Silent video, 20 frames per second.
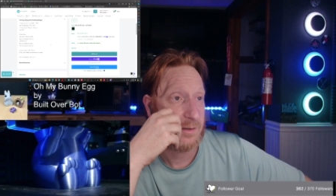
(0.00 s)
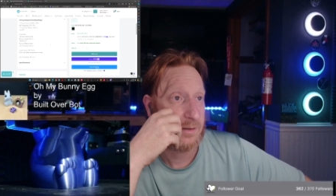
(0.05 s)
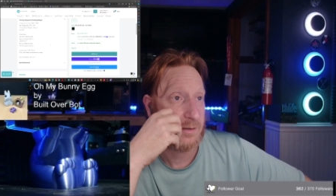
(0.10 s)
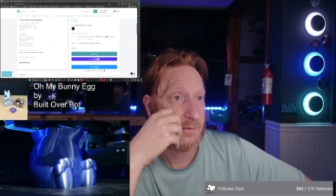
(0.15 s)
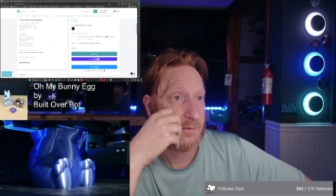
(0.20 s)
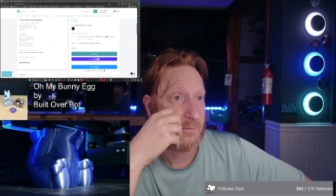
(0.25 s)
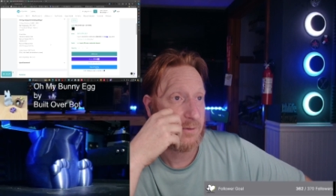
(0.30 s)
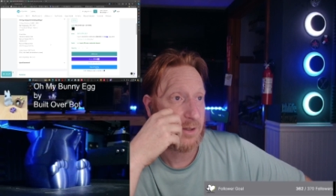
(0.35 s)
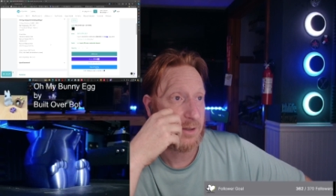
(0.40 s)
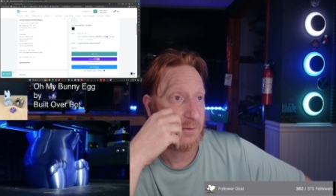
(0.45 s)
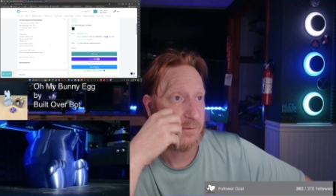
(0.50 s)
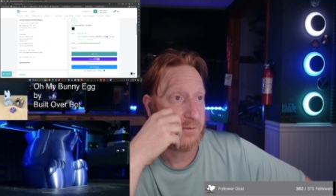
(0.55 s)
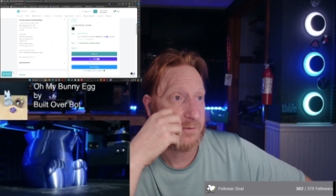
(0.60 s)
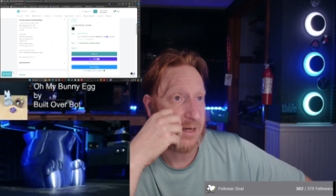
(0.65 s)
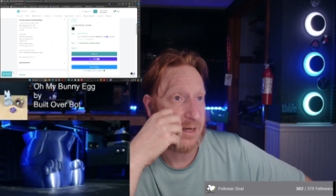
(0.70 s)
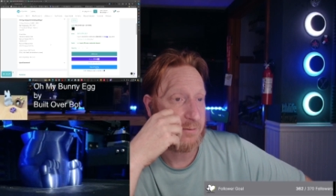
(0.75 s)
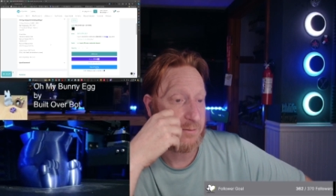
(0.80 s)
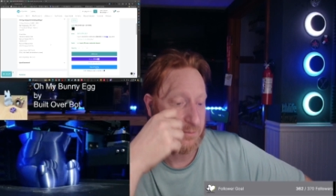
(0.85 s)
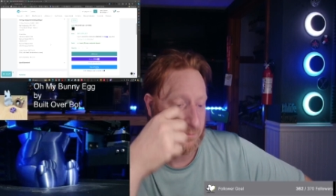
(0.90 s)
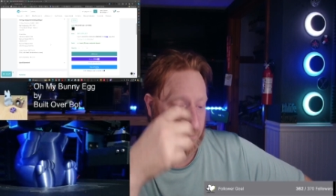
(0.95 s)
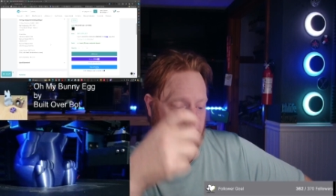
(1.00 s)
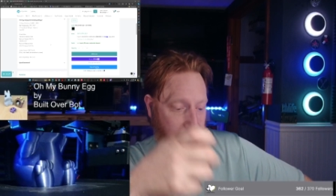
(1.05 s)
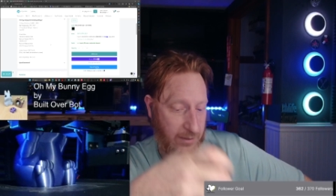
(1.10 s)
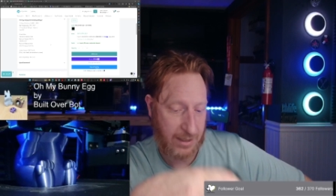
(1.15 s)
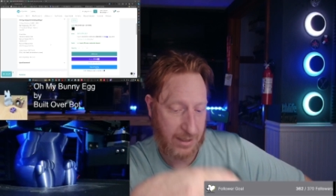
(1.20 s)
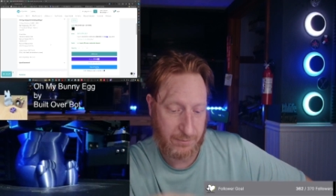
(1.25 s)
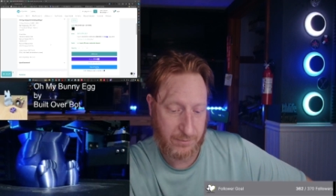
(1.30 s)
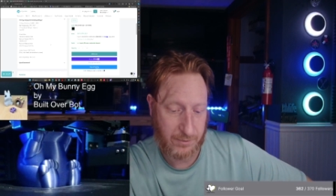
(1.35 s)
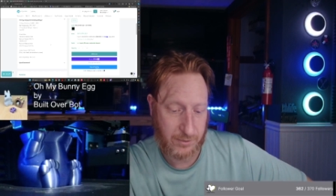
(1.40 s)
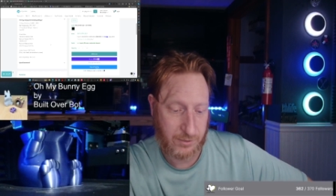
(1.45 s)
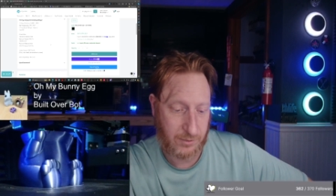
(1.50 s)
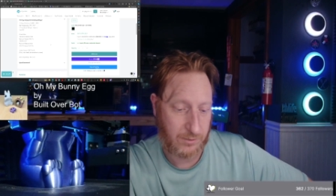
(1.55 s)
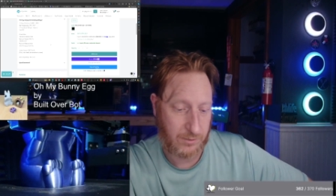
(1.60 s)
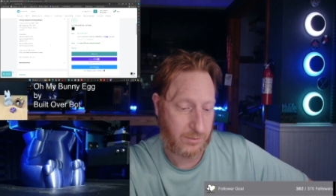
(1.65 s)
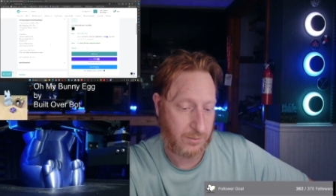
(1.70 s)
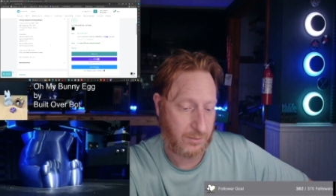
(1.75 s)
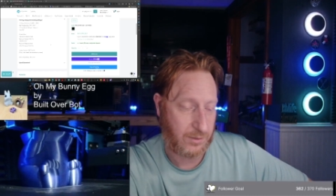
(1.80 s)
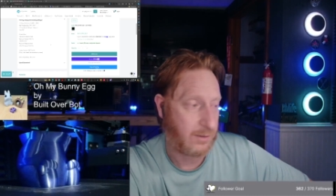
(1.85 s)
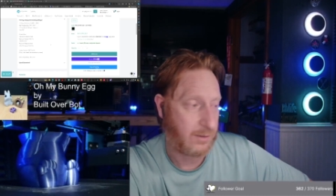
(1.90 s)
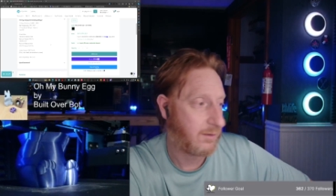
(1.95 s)
Wonder if what that would do
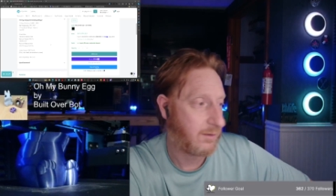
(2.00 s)
to it.